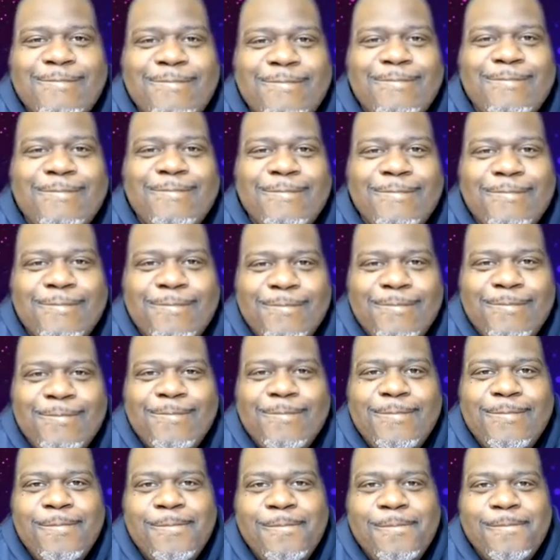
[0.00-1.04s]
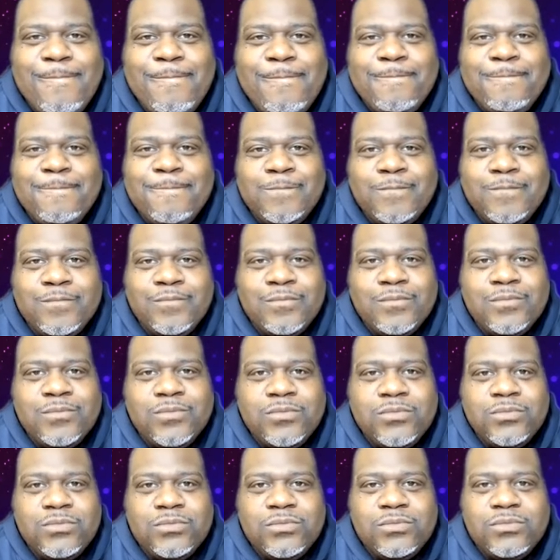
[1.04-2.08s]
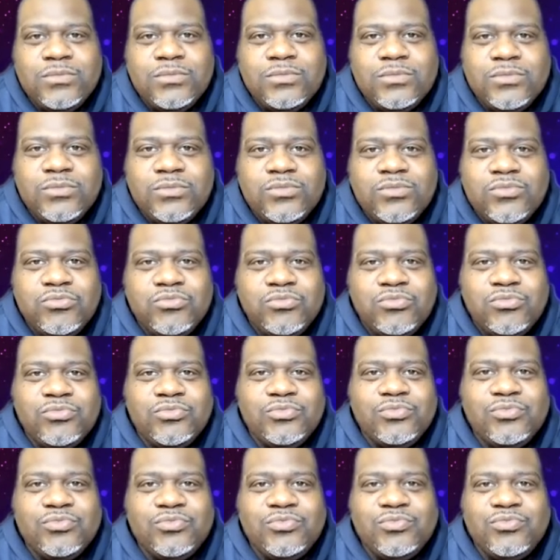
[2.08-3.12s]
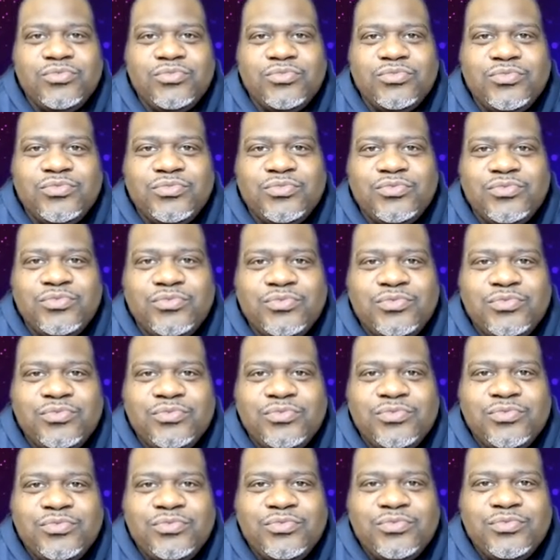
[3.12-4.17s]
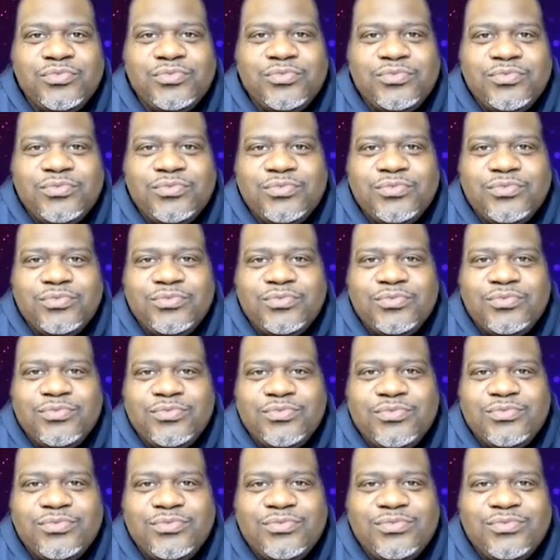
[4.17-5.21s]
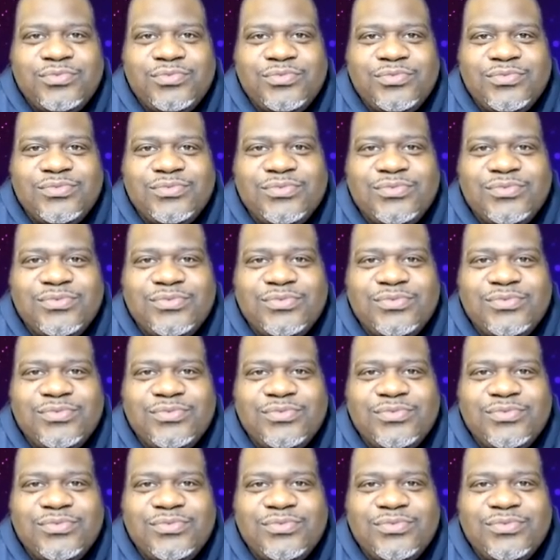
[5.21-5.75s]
[no speech]